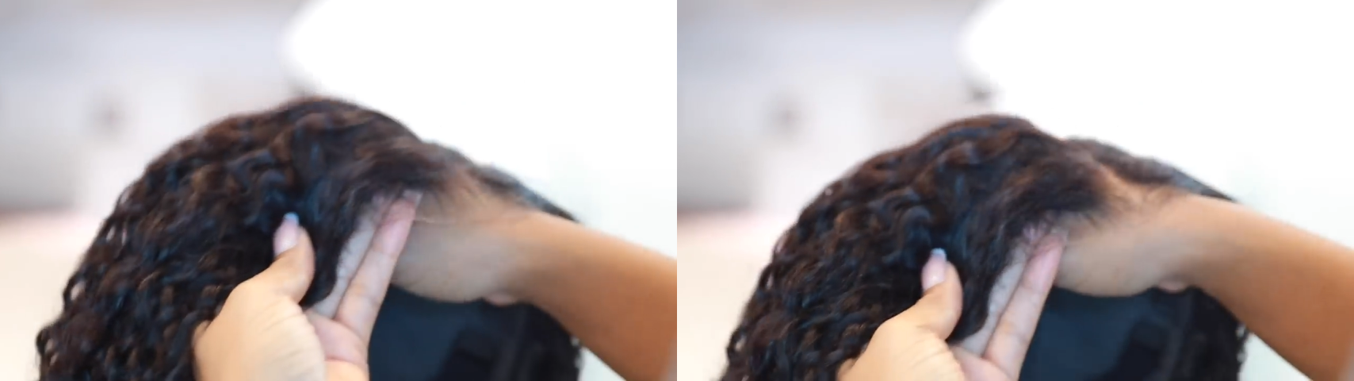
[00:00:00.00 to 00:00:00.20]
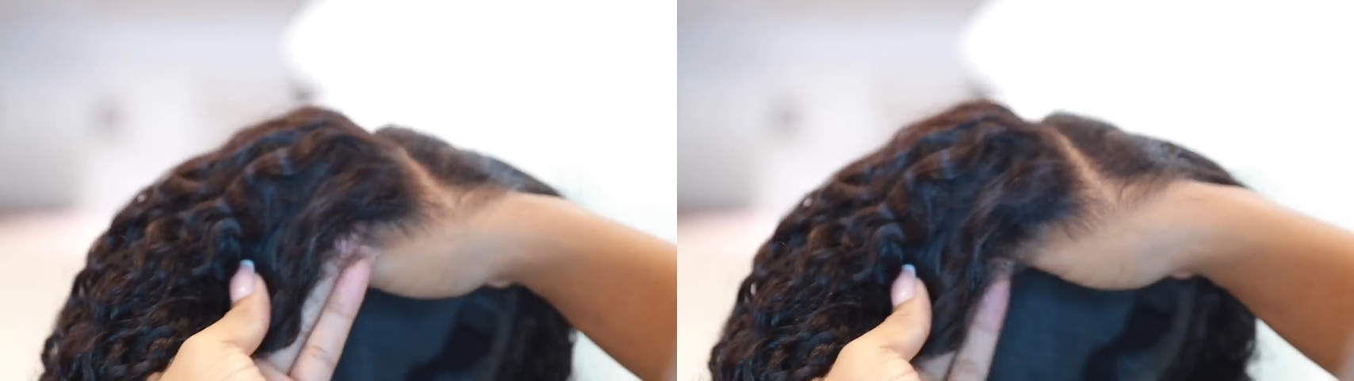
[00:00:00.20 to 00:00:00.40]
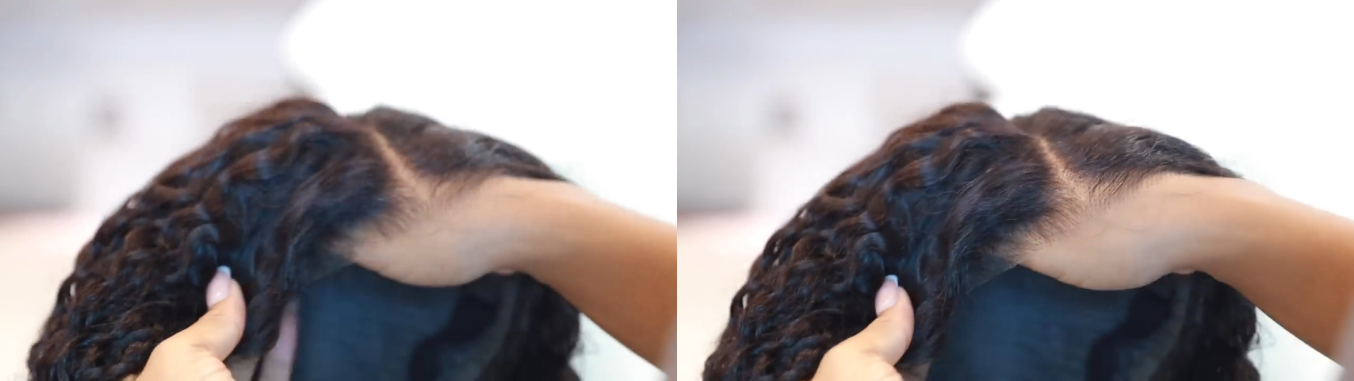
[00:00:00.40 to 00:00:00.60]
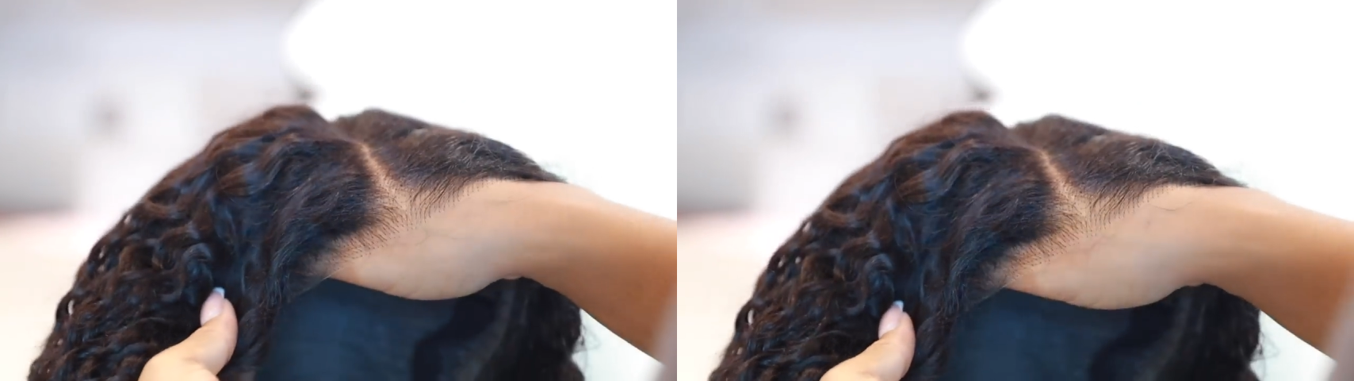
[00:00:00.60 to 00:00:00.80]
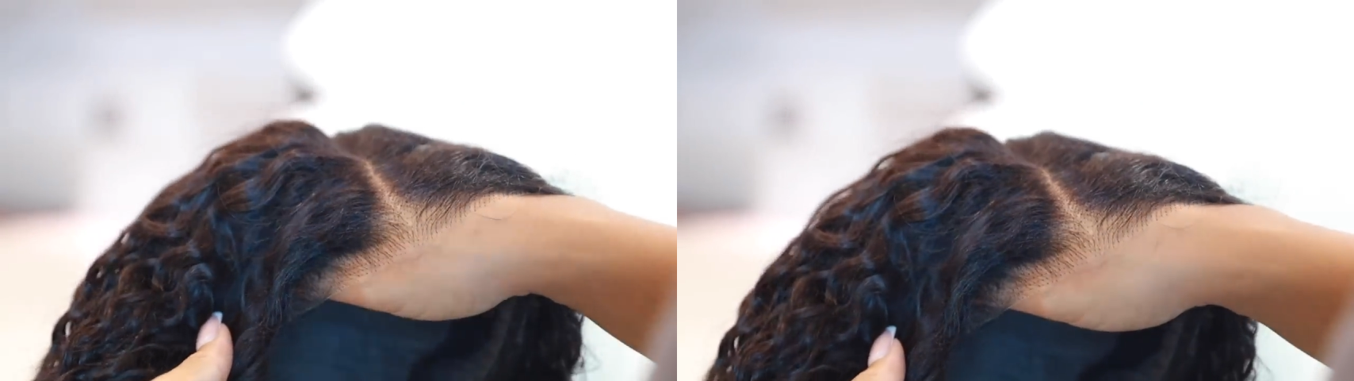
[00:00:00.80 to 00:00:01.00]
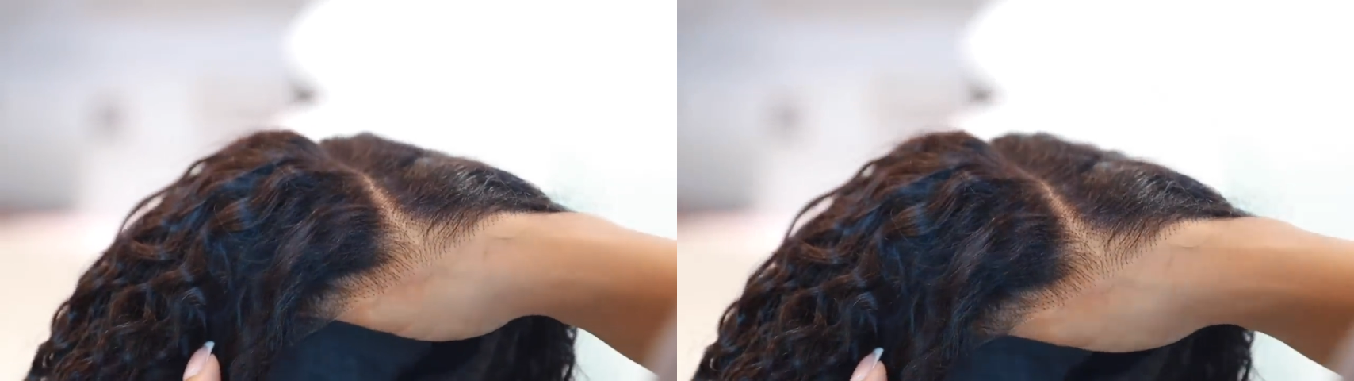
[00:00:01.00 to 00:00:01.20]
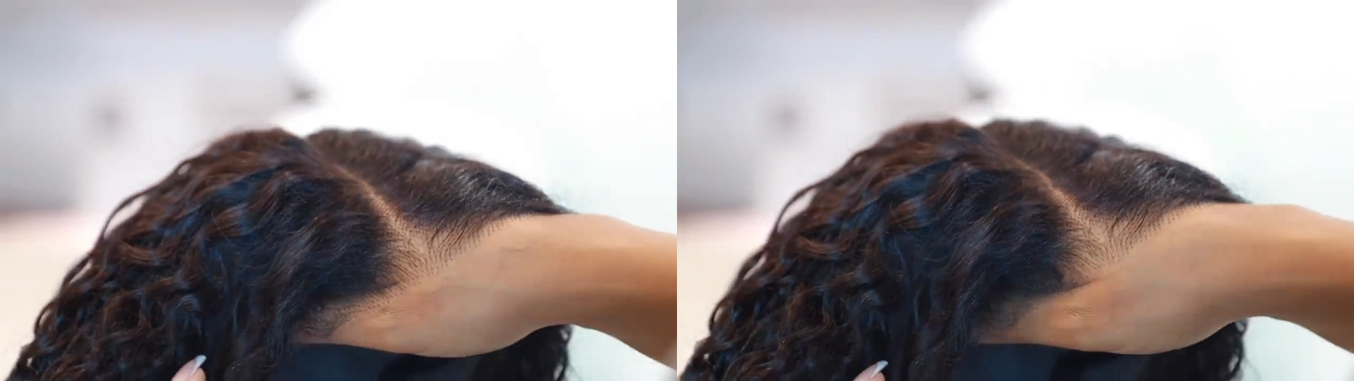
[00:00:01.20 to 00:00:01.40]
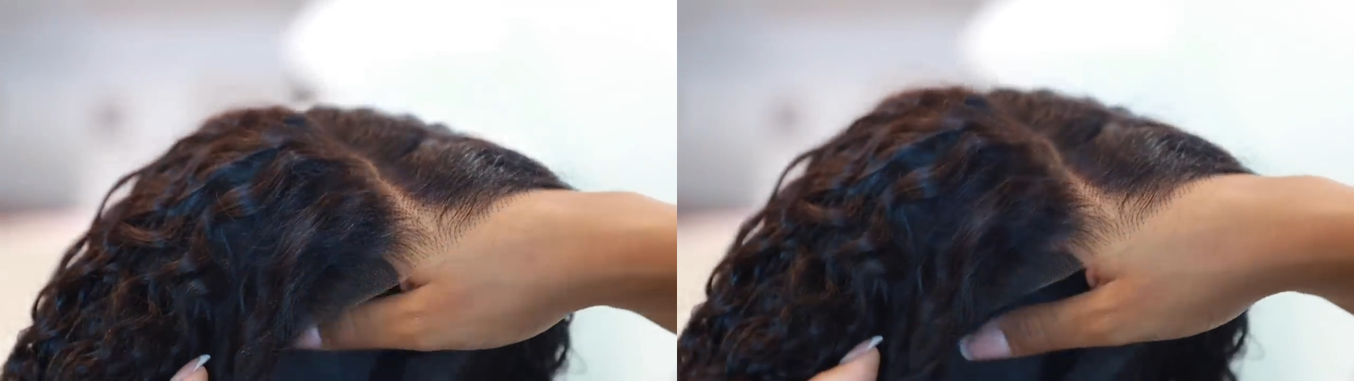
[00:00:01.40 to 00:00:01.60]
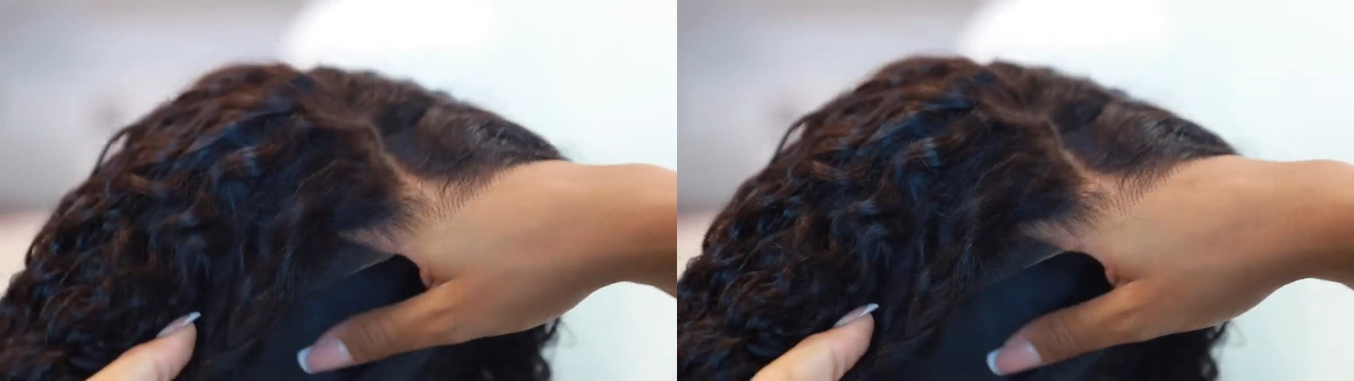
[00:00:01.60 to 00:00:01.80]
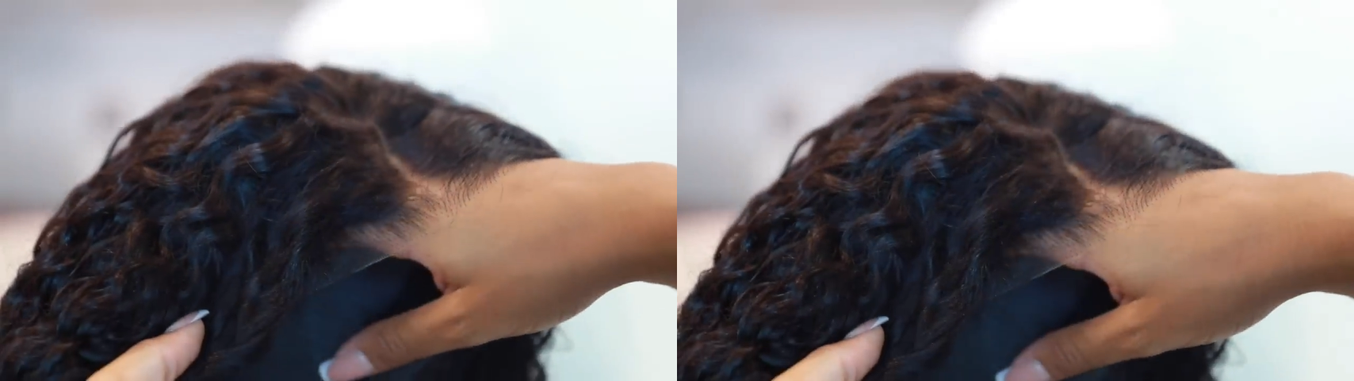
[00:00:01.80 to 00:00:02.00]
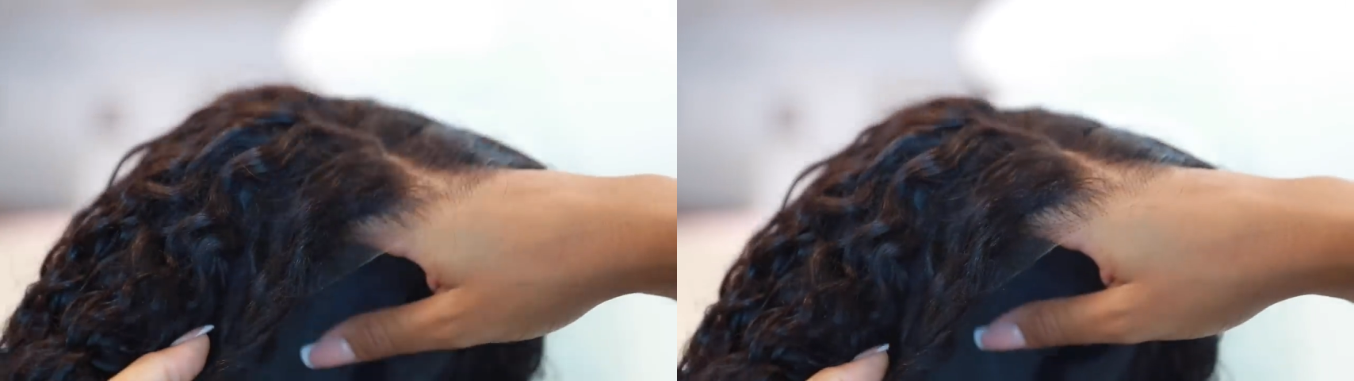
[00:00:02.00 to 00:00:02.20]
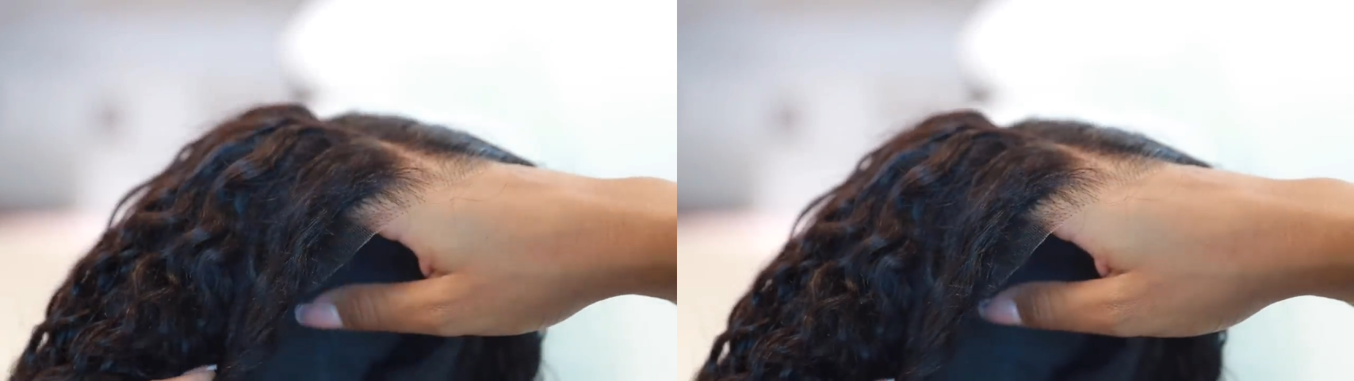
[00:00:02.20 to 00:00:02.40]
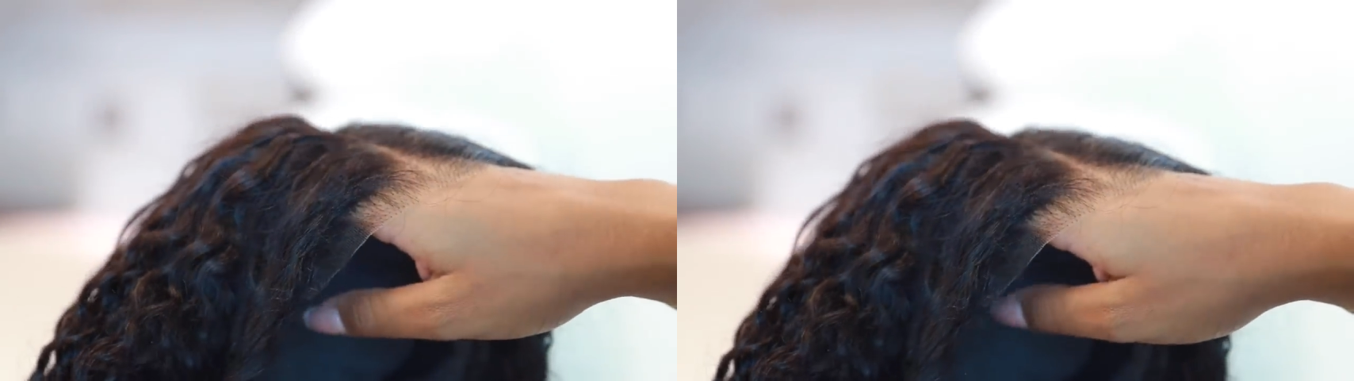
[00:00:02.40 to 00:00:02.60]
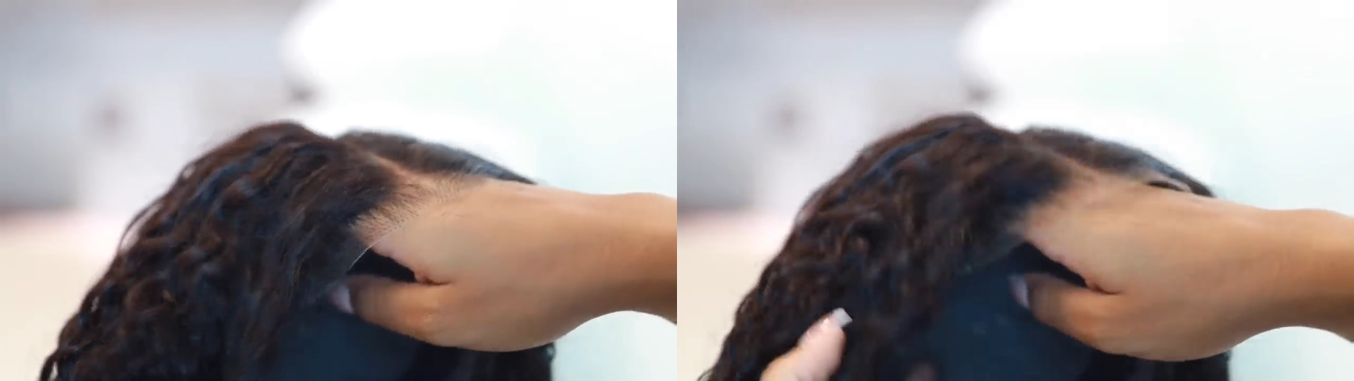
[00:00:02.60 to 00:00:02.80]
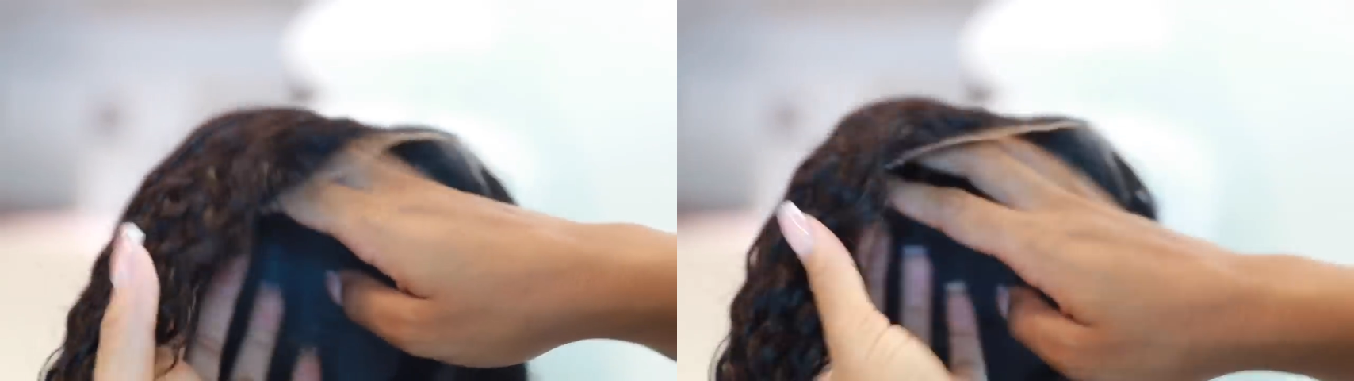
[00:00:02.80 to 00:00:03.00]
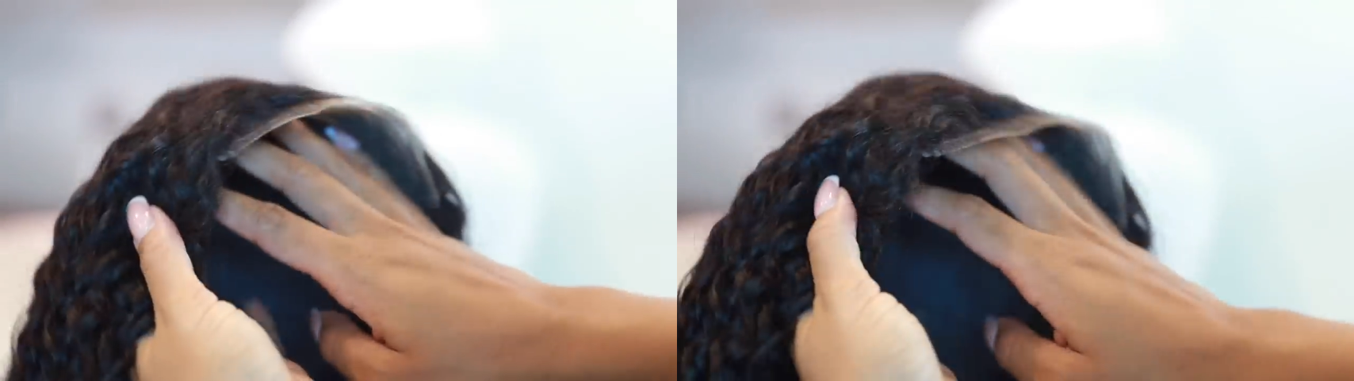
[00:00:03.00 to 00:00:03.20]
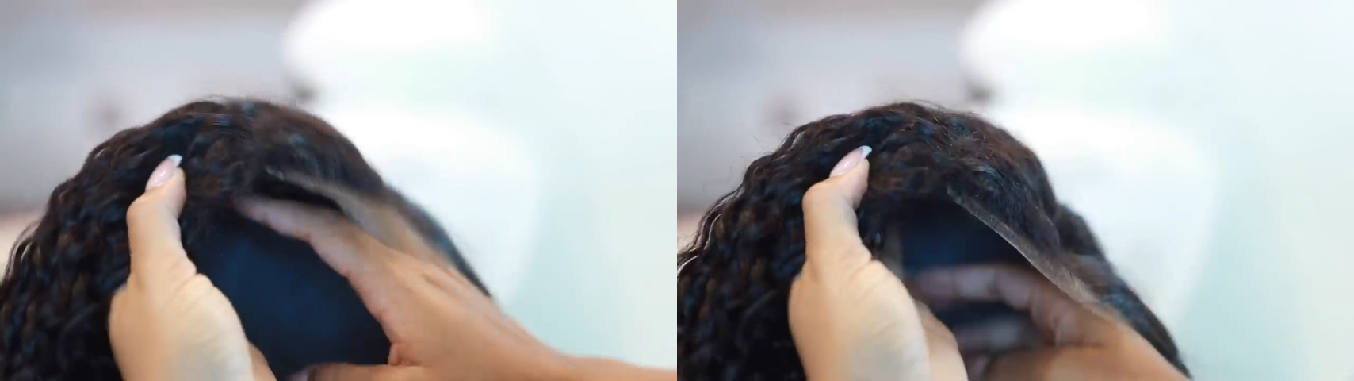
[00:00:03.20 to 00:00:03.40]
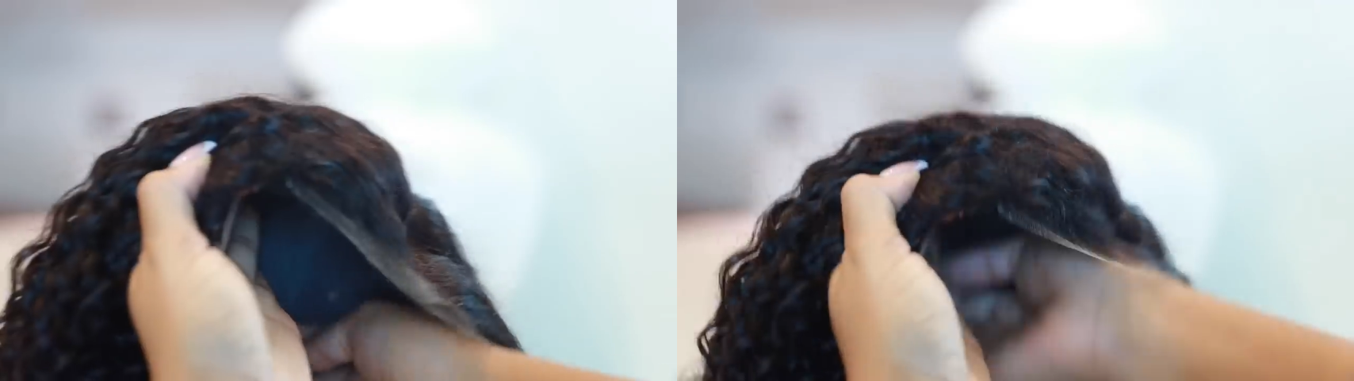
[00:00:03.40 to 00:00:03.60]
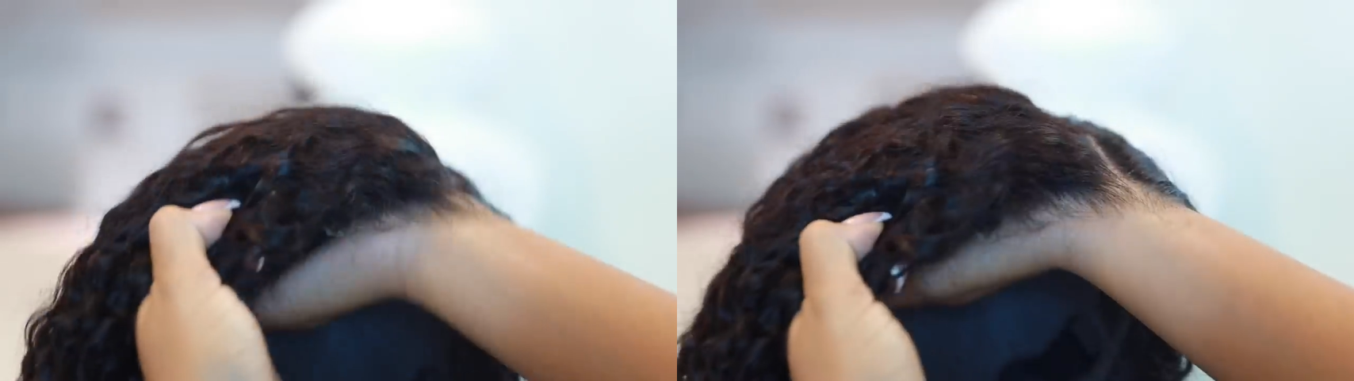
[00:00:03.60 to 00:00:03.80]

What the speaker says: (no speaker visible)